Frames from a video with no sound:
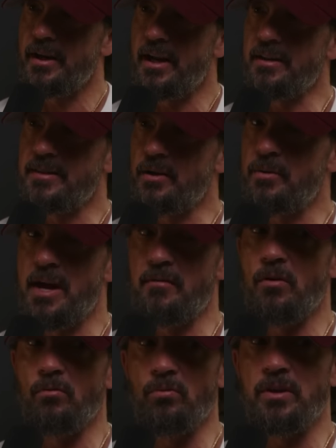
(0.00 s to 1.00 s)
I think we have
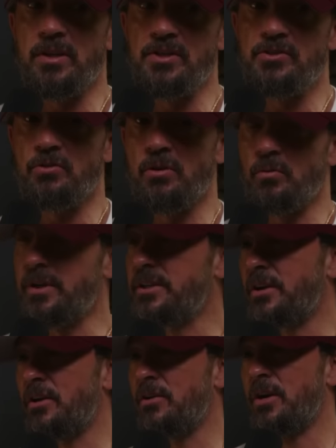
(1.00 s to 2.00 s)
a really short
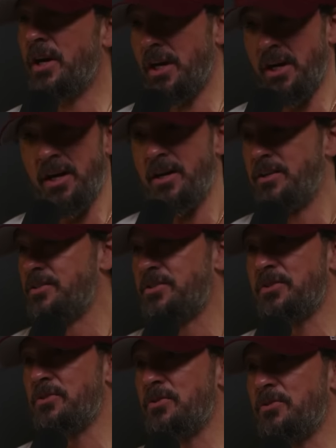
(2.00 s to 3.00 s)
window
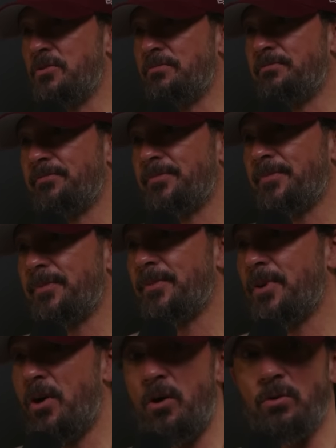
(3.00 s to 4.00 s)
to
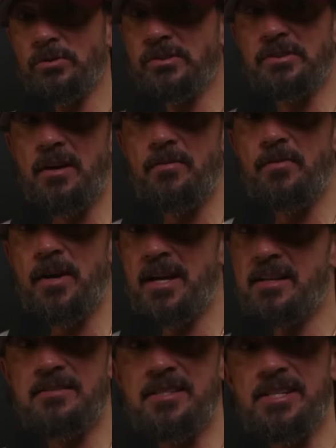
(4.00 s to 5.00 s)
hold stuff
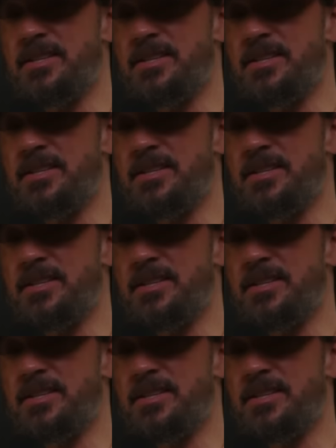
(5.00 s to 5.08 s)
against each